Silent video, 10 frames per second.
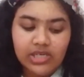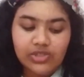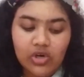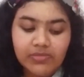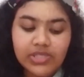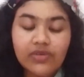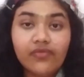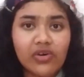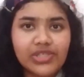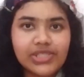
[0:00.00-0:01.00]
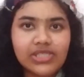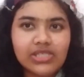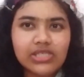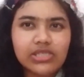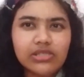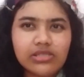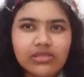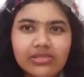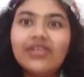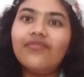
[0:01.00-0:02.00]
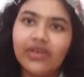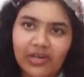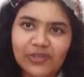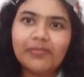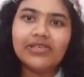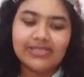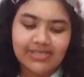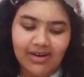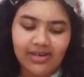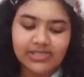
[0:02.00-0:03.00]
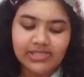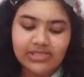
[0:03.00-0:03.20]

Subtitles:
Domicile of origin is difficult to be discarded.